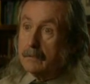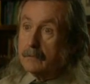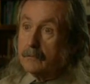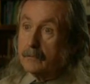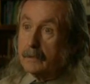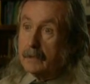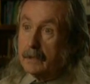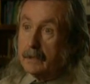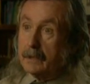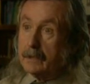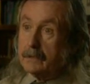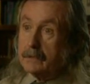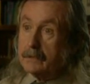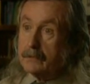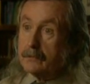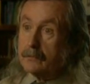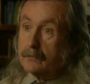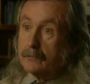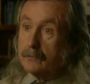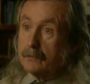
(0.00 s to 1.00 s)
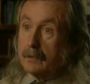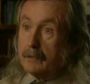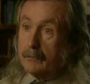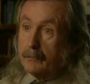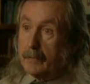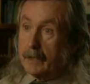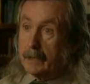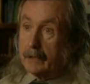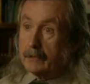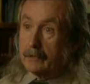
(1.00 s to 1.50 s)
we need to
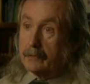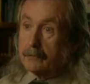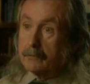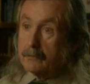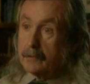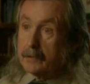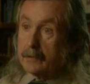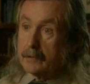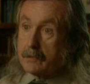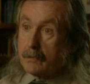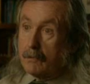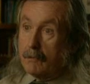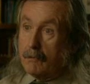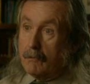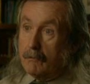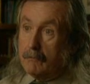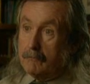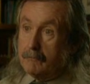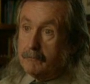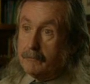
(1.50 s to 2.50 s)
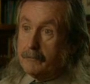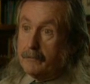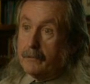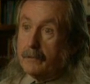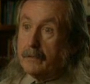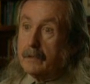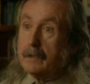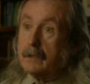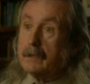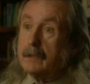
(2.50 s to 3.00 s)
make use
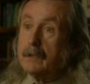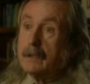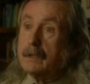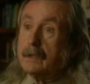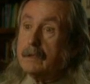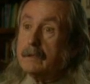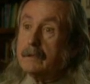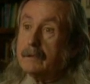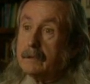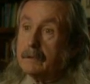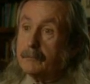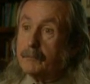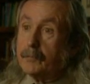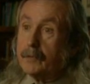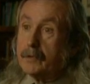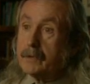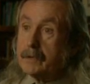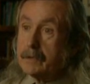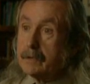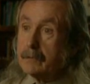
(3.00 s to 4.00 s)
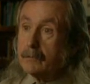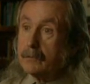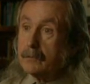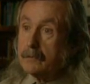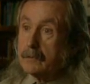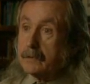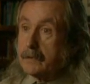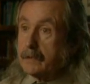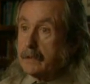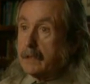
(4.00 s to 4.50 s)
of the
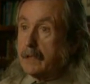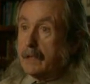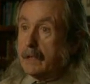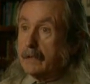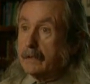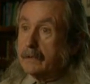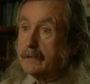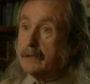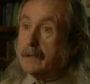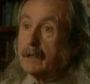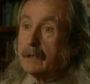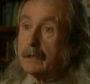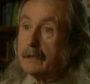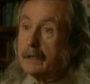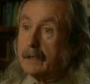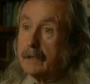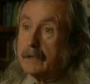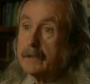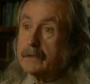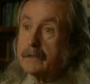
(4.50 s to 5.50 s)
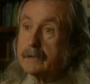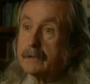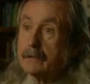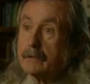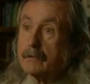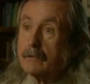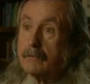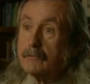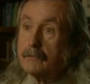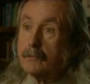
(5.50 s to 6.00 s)
principles and techniques
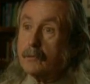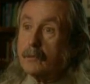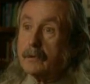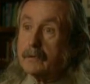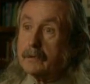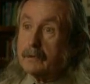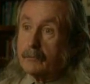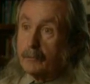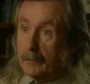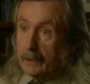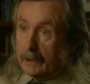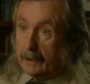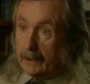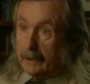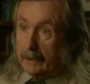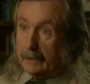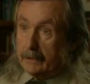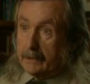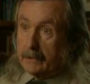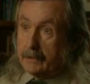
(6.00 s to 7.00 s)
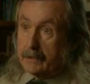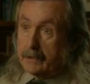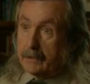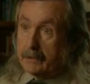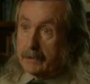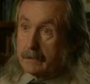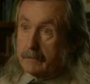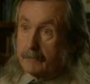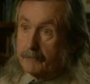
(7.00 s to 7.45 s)
of quantum mechanics.